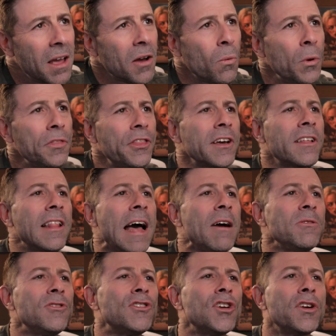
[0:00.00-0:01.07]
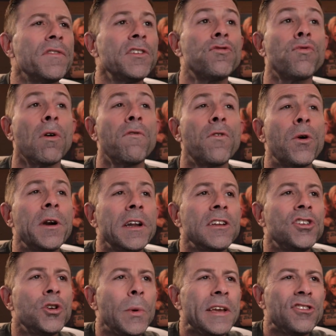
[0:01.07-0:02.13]
With the cloud service reverting
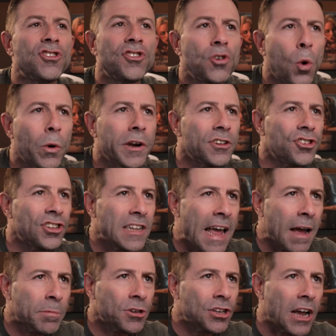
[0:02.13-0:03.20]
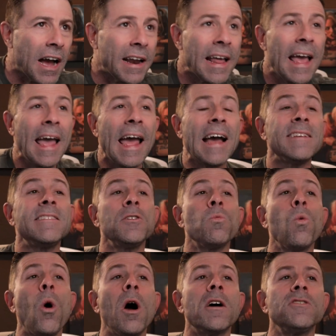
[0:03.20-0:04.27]
to a storage snapshot as it
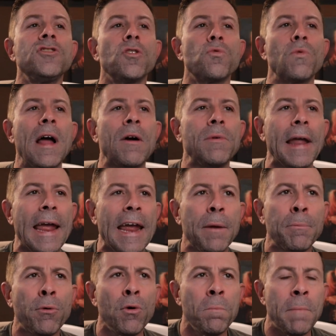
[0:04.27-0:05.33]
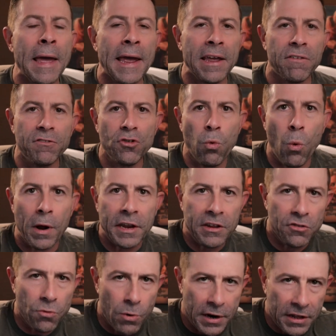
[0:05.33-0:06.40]
was around April, May of
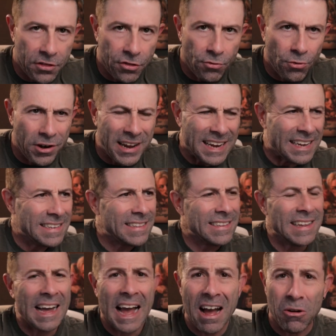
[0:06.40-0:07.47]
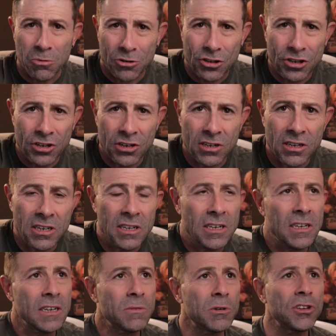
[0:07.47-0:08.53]
2023. Ouch!
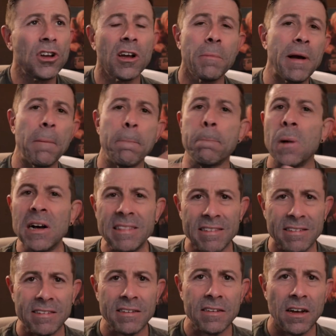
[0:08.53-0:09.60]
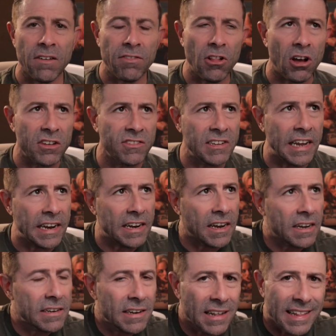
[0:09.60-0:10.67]
We're talking about months of lost data,
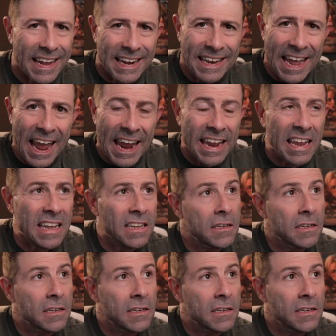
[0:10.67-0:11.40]
not like a day.